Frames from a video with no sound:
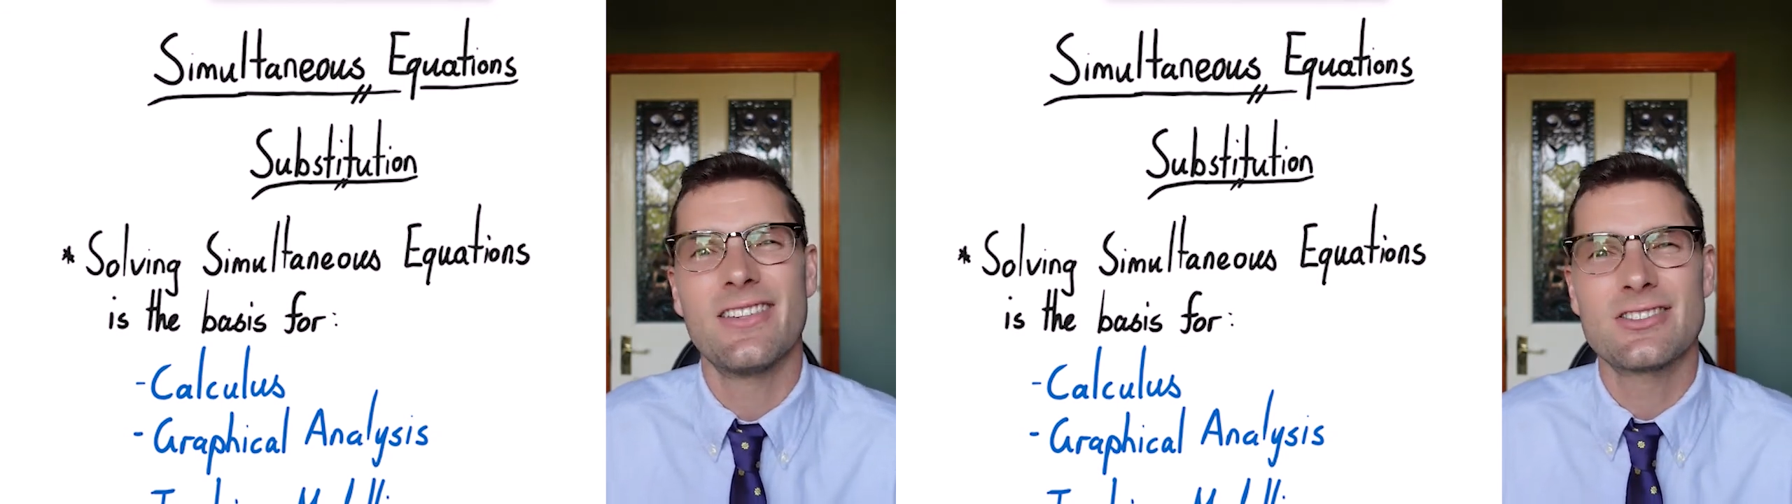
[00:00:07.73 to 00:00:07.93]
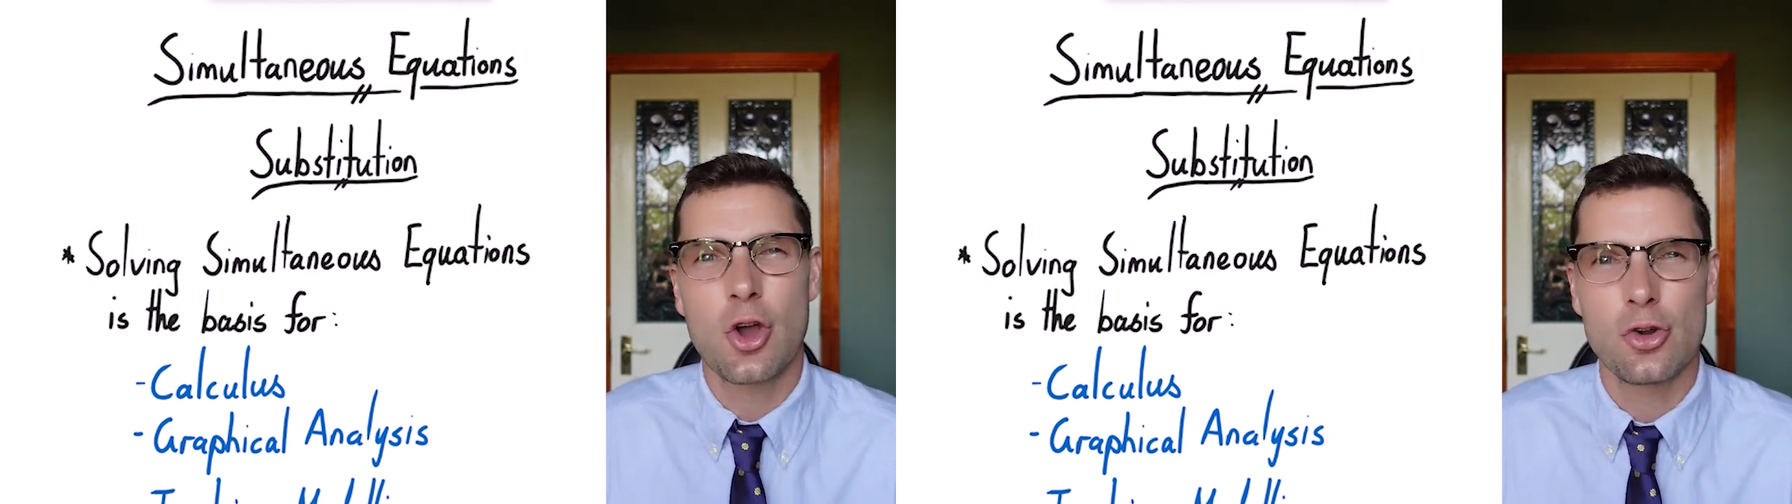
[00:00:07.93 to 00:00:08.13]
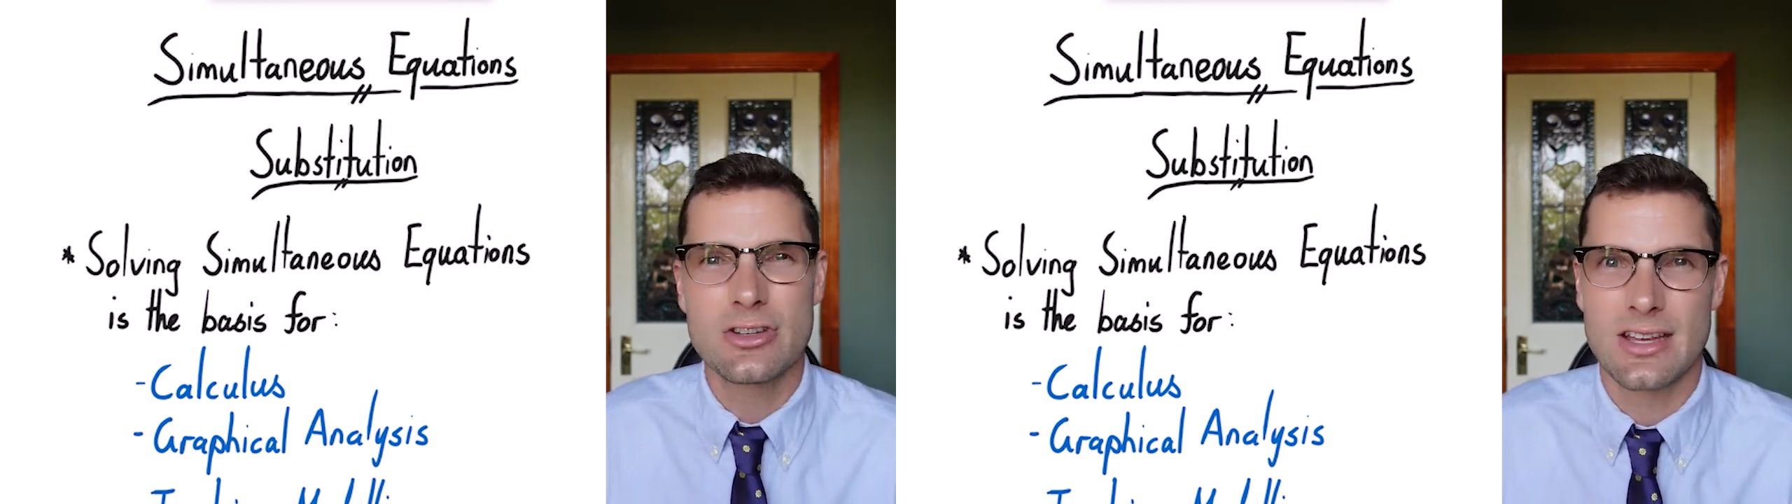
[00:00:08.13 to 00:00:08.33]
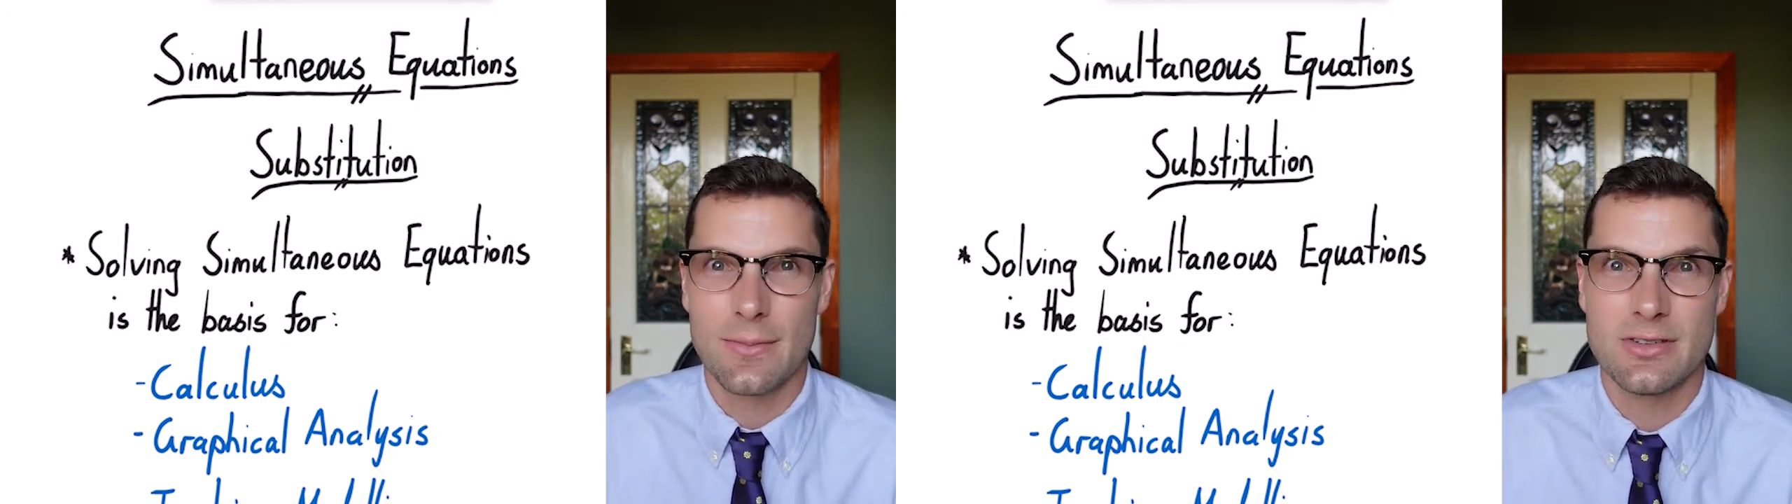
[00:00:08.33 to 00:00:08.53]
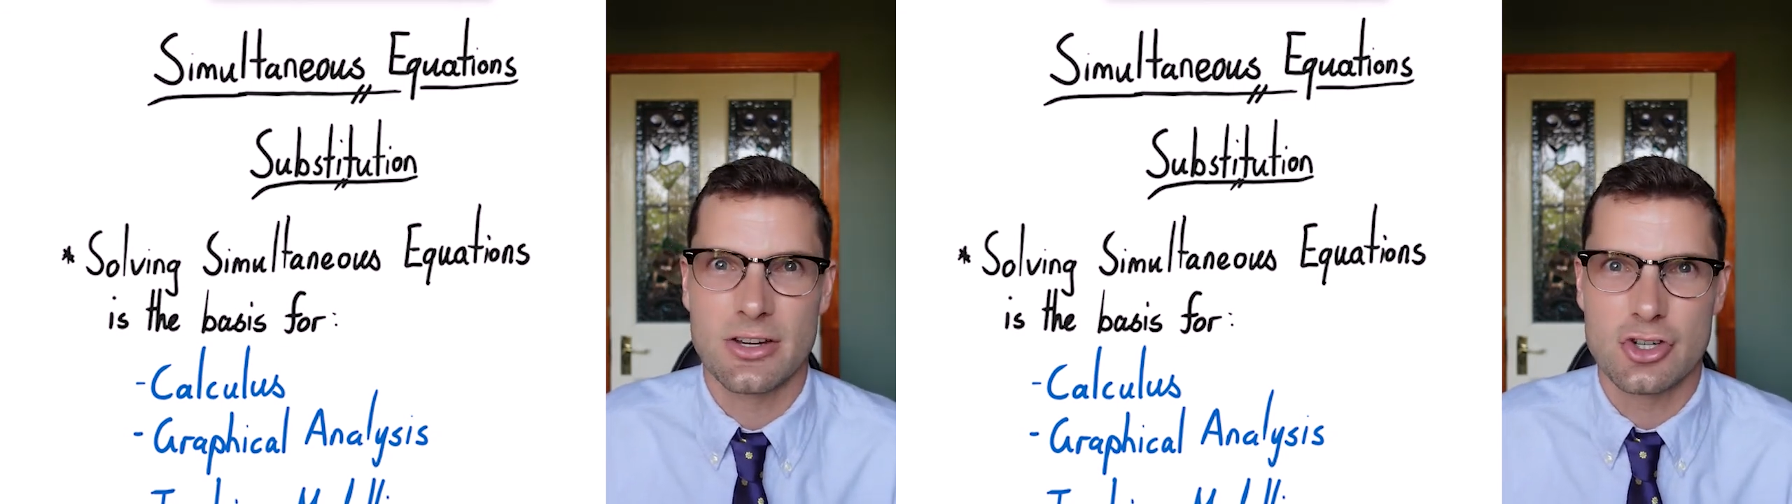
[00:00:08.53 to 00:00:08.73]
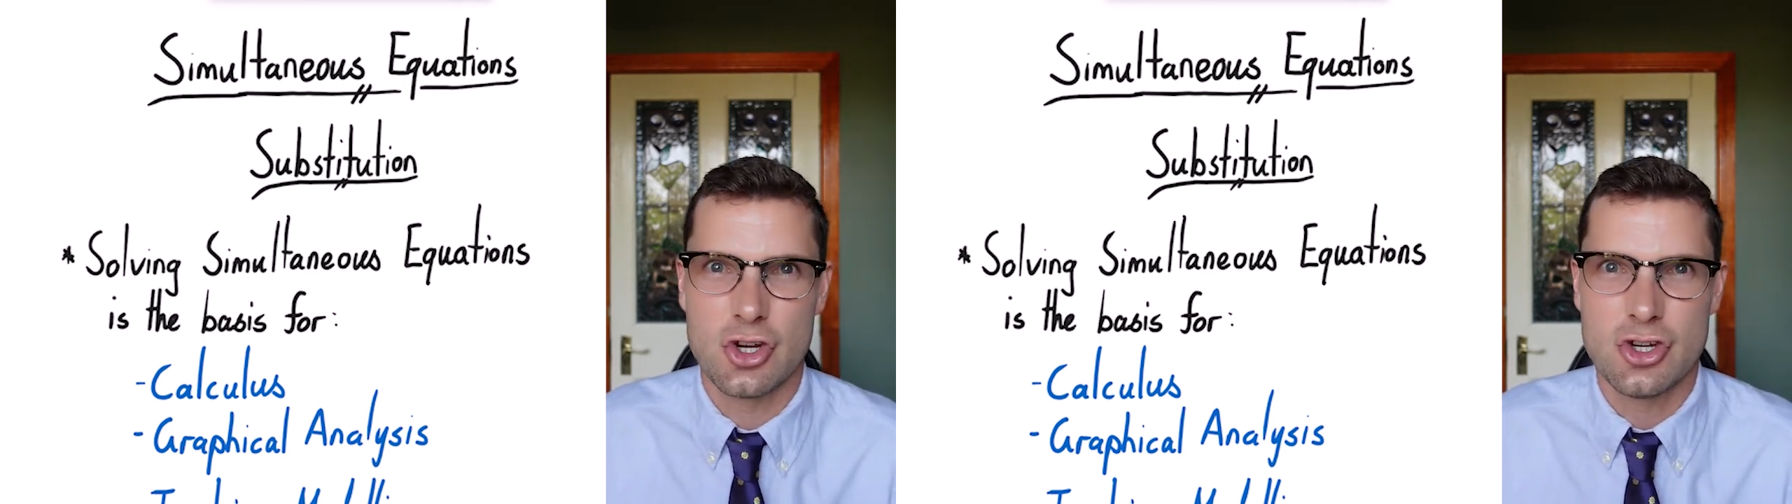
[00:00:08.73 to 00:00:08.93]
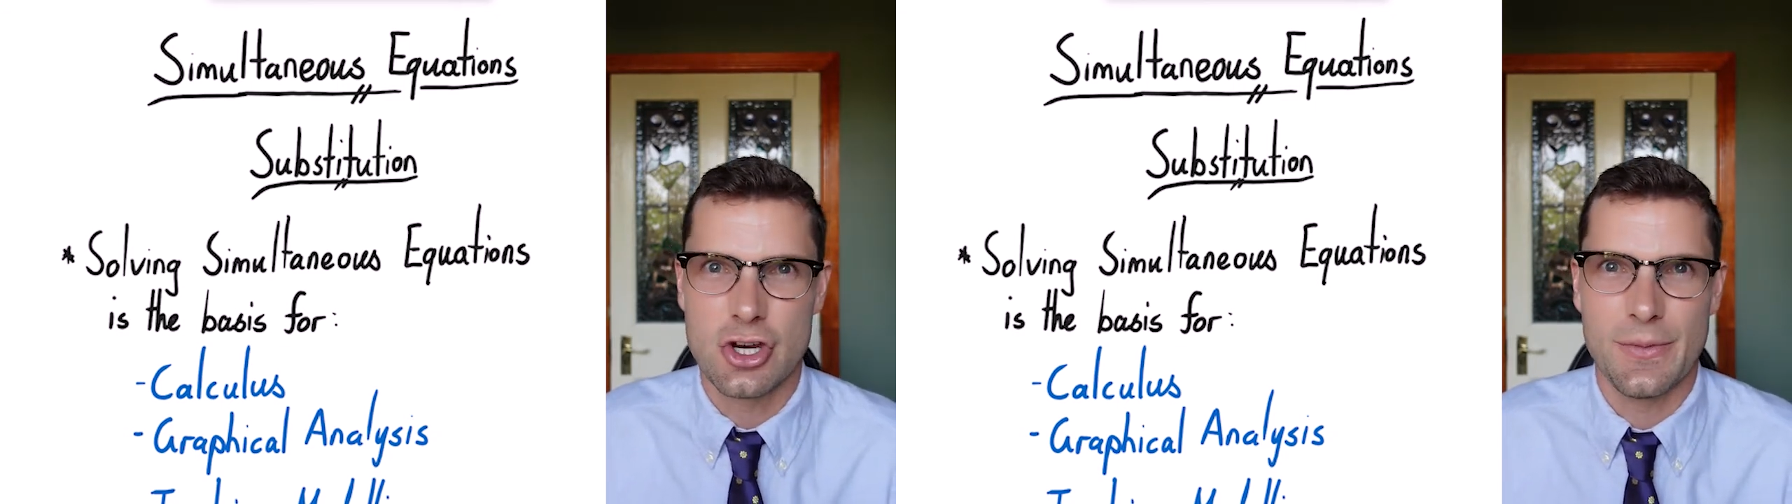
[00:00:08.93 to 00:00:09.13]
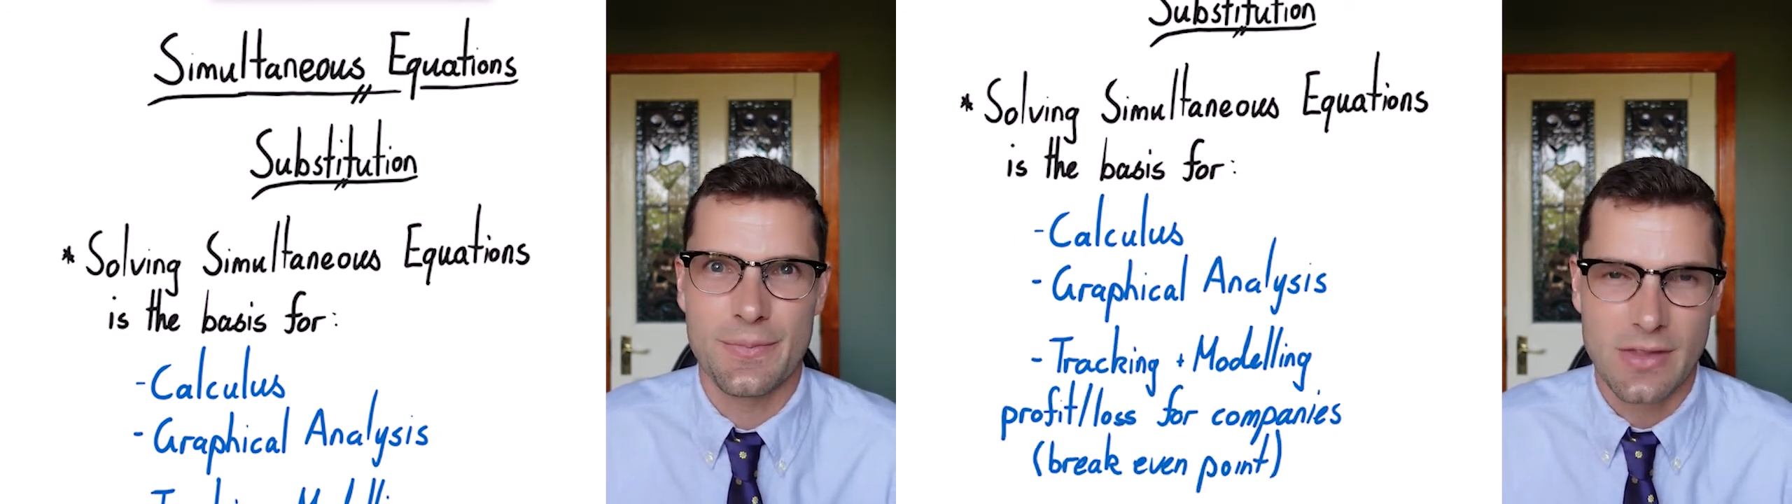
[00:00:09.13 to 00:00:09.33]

that's called substitution.